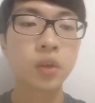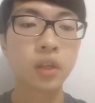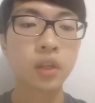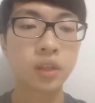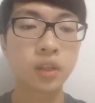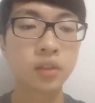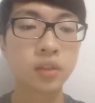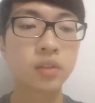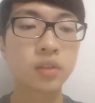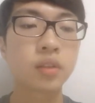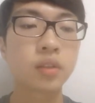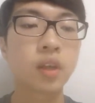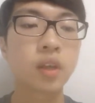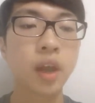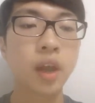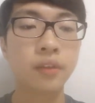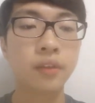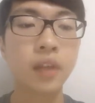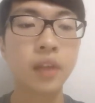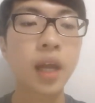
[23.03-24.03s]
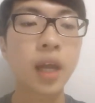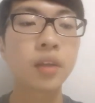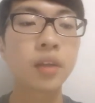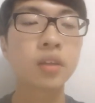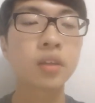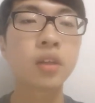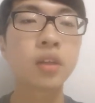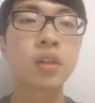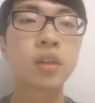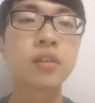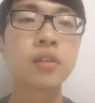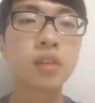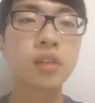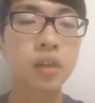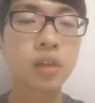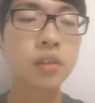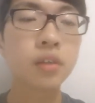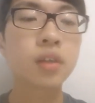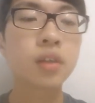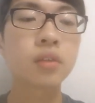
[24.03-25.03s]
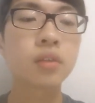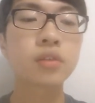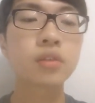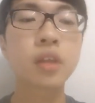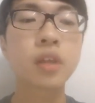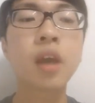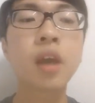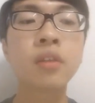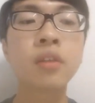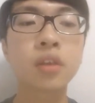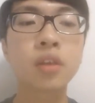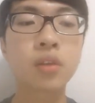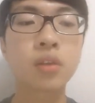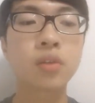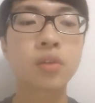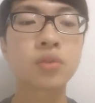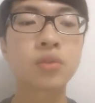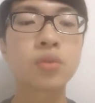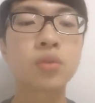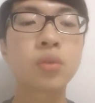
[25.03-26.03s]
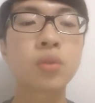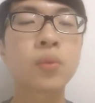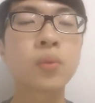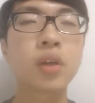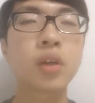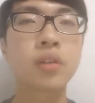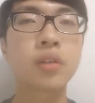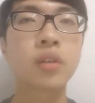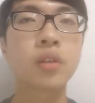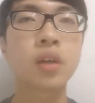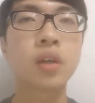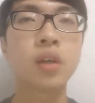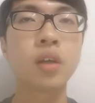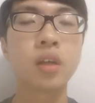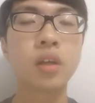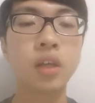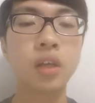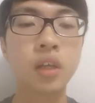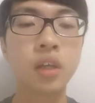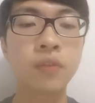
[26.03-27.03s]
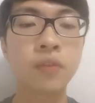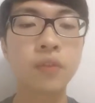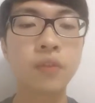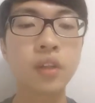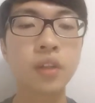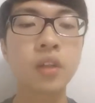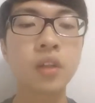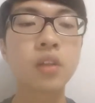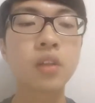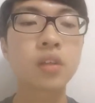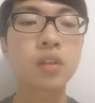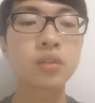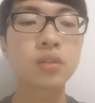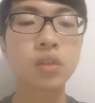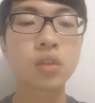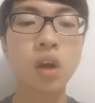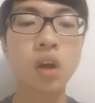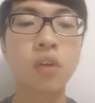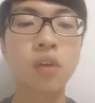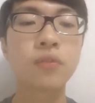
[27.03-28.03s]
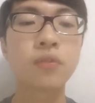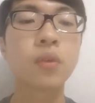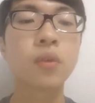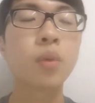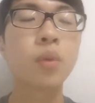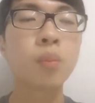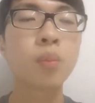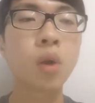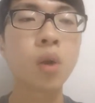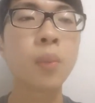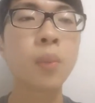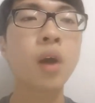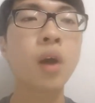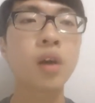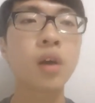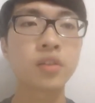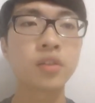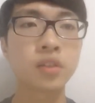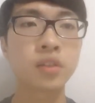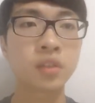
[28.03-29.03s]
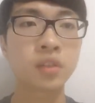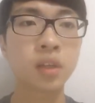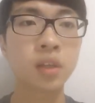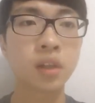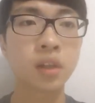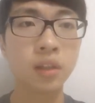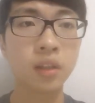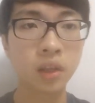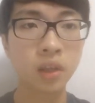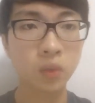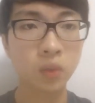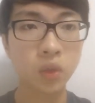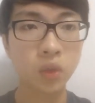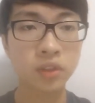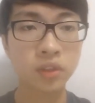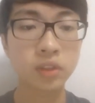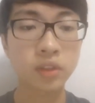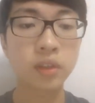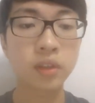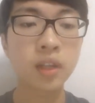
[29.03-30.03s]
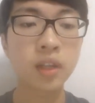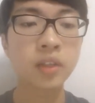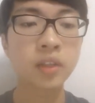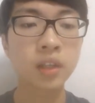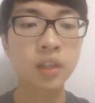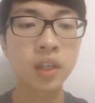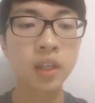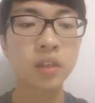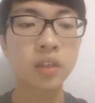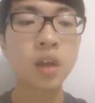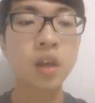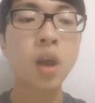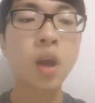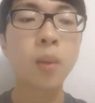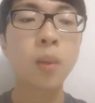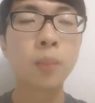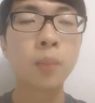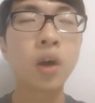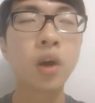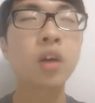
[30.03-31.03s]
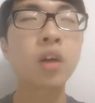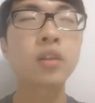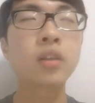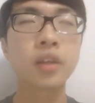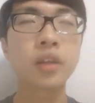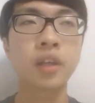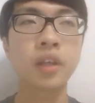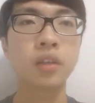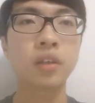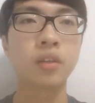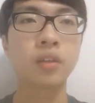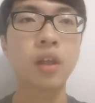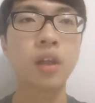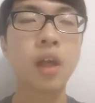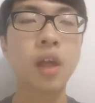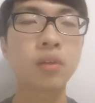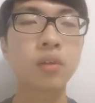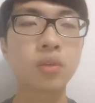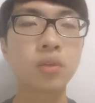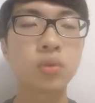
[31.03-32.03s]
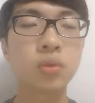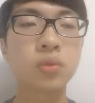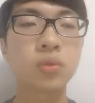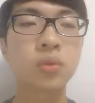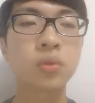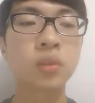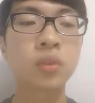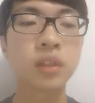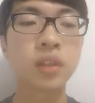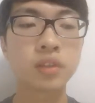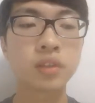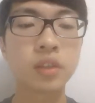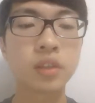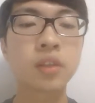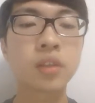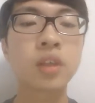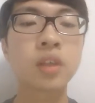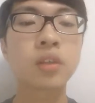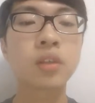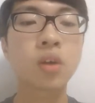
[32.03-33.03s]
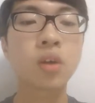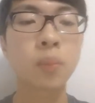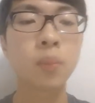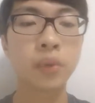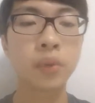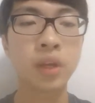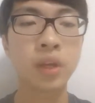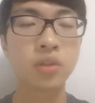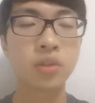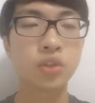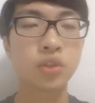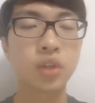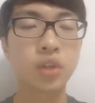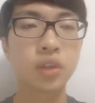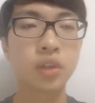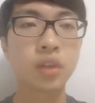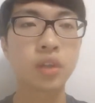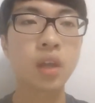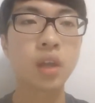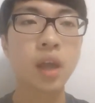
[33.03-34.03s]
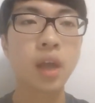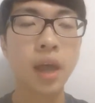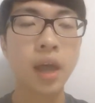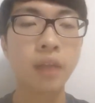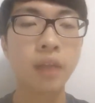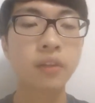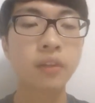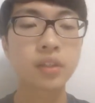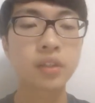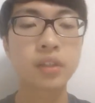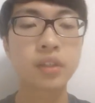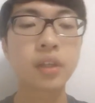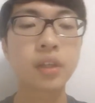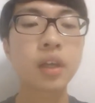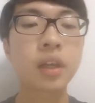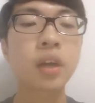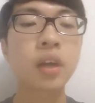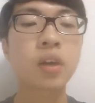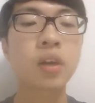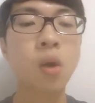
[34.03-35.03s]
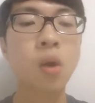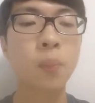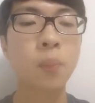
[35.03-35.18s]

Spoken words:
is entitled Learners' Attitudes Toward the Effectiveness of Mobile-Assisted Language Learning More in L2 Listening Comprehension. And the second